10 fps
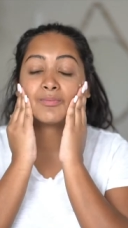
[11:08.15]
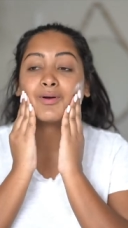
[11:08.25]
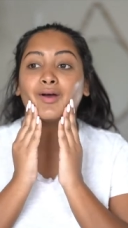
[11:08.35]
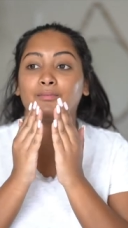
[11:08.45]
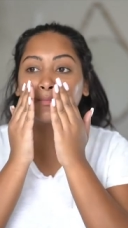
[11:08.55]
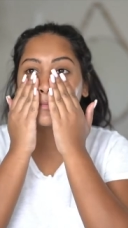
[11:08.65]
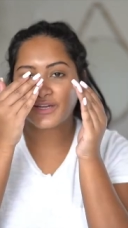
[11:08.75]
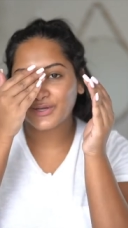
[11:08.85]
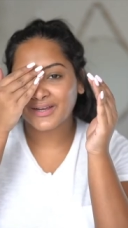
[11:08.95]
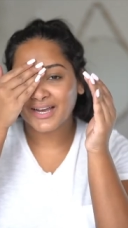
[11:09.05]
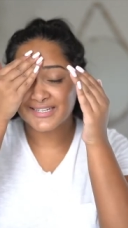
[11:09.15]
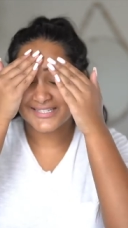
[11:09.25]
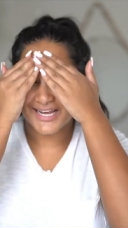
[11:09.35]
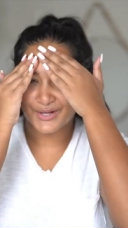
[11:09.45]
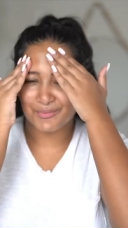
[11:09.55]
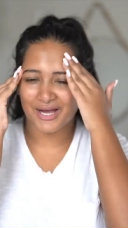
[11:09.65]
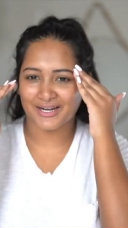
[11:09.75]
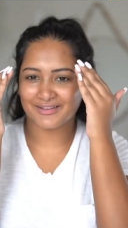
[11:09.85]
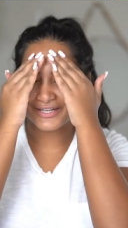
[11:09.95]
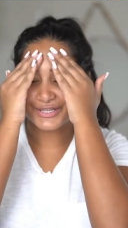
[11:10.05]
but you can kind of tell I'm kind
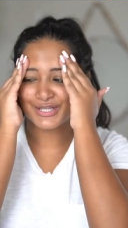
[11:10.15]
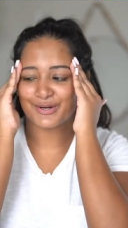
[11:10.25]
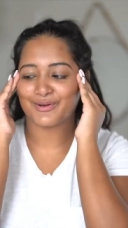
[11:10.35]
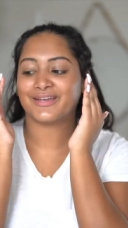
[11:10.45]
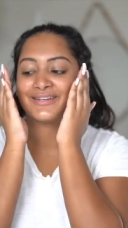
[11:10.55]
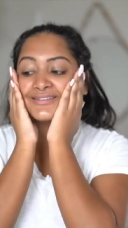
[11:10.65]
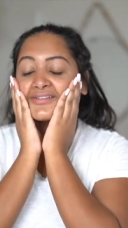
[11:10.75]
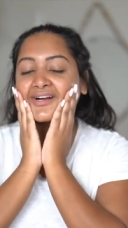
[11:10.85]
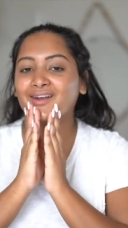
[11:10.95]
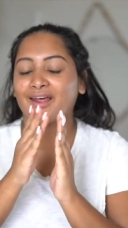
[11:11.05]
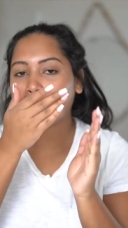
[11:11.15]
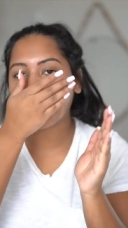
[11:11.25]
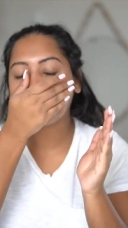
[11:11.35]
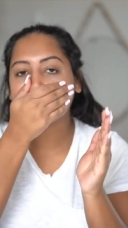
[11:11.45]
of like glowy right now.